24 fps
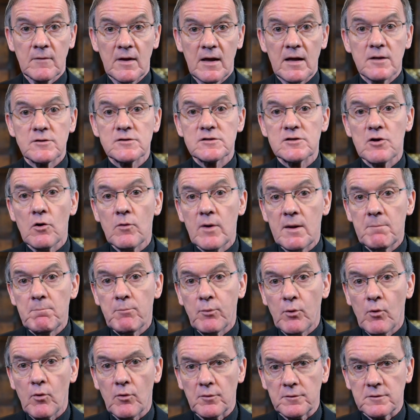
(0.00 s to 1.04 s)
It's so
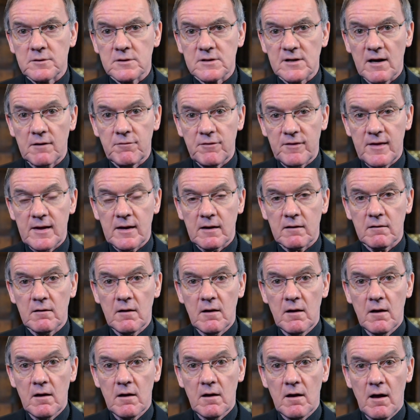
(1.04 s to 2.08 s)
important, I think,
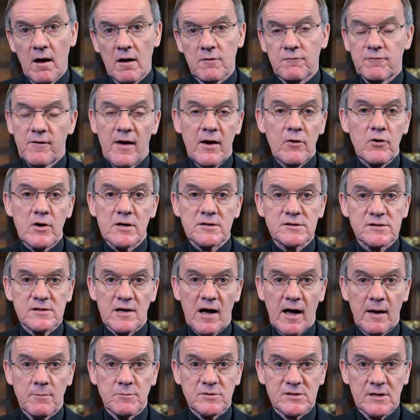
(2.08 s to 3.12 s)
at various
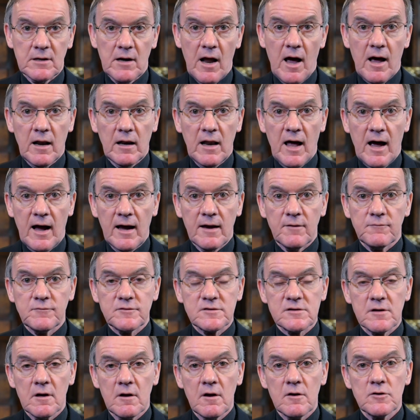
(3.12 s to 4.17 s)
times in our
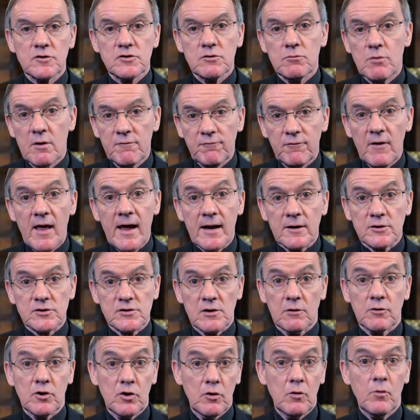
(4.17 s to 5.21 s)
lives to
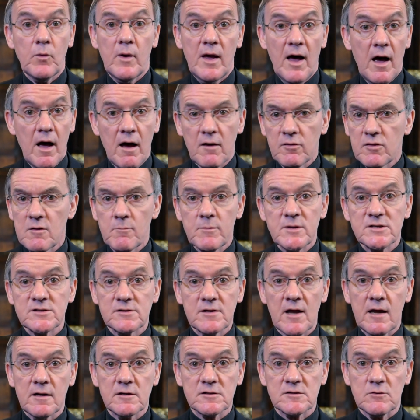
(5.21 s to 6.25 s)
reflect on who we are and the
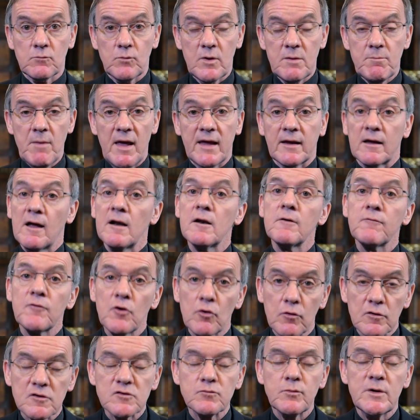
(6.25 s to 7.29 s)
mistakes that we make. And of
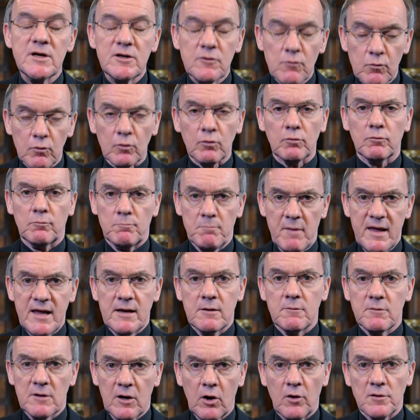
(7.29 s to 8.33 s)
course, we all
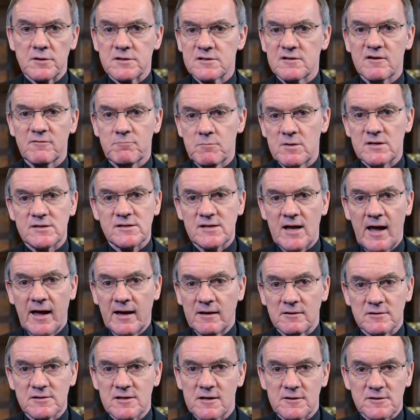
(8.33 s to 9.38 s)
make lots of mistakes.